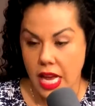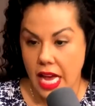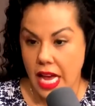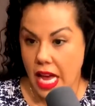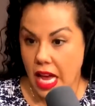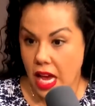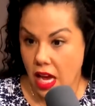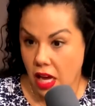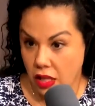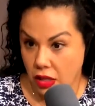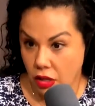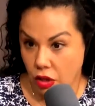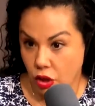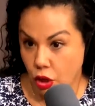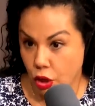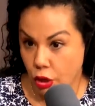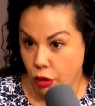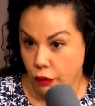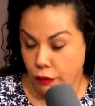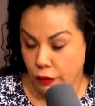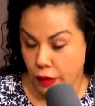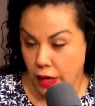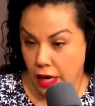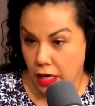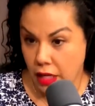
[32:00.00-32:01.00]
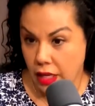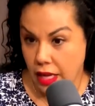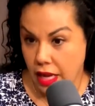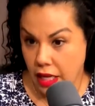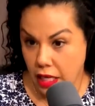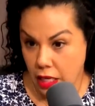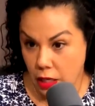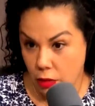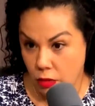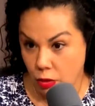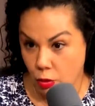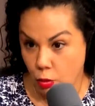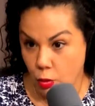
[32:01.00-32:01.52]
And the girlfriend that
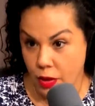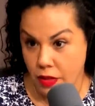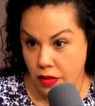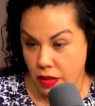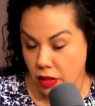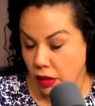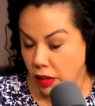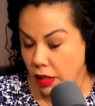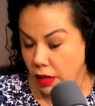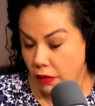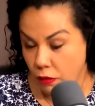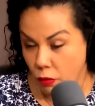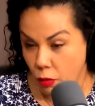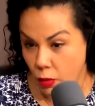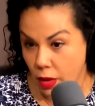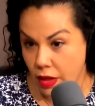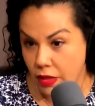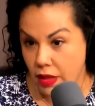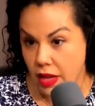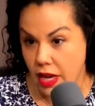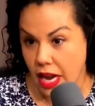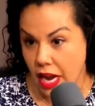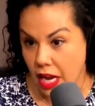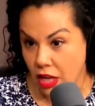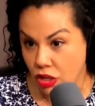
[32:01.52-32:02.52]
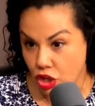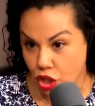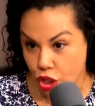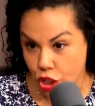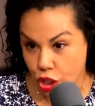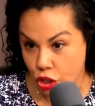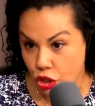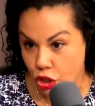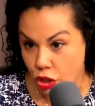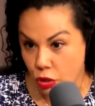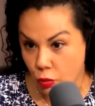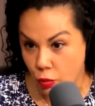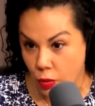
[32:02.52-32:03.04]
he was with and lived with and had
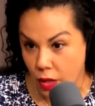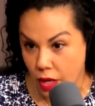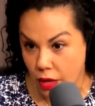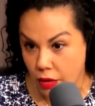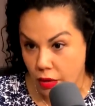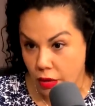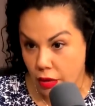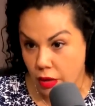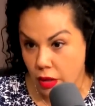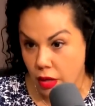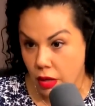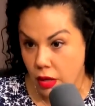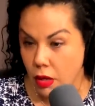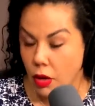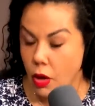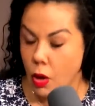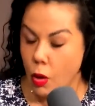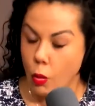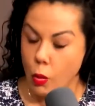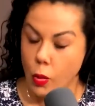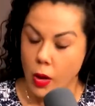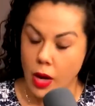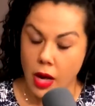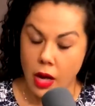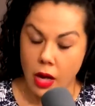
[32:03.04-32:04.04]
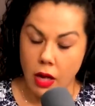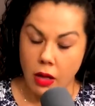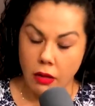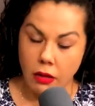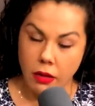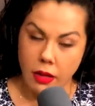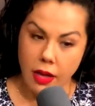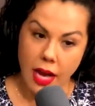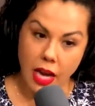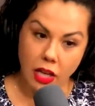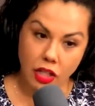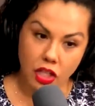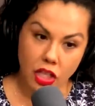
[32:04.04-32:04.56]
children with, well,
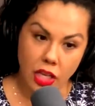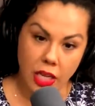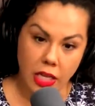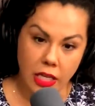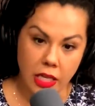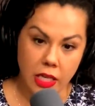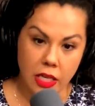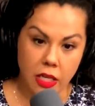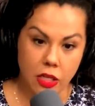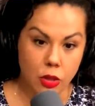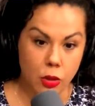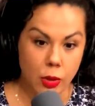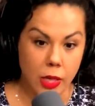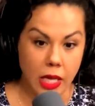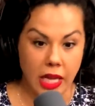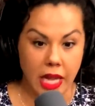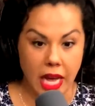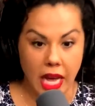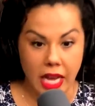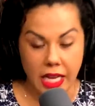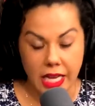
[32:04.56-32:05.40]
actually, I need to tweak that.